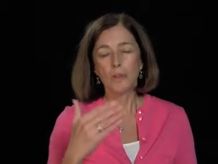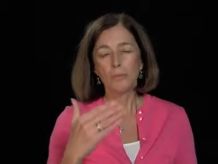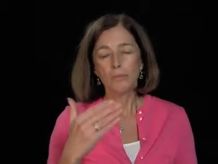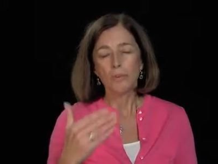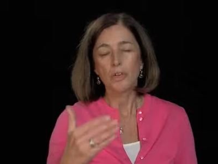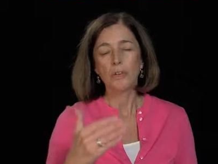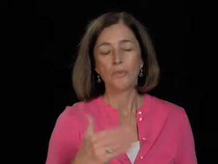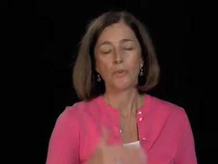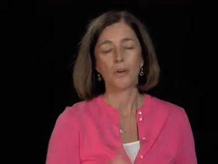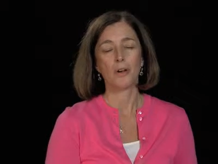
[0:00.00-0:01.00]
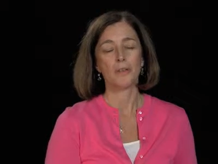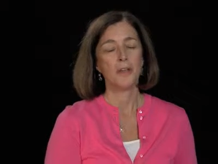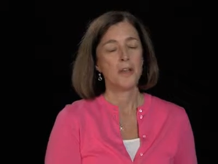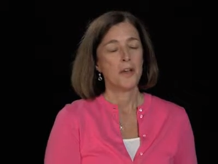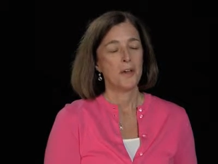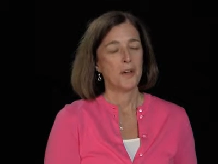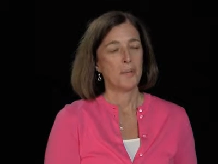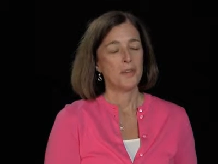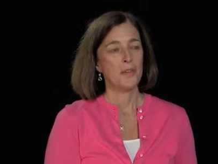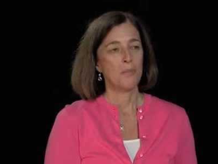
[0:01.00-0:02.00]
are you looking for? And
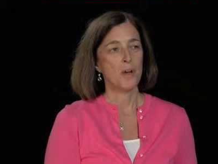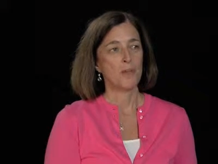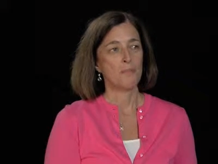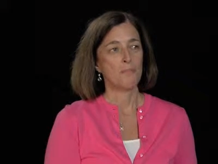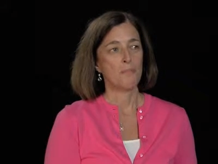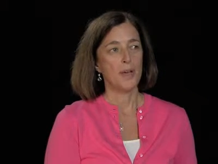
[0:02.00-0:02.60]
I think my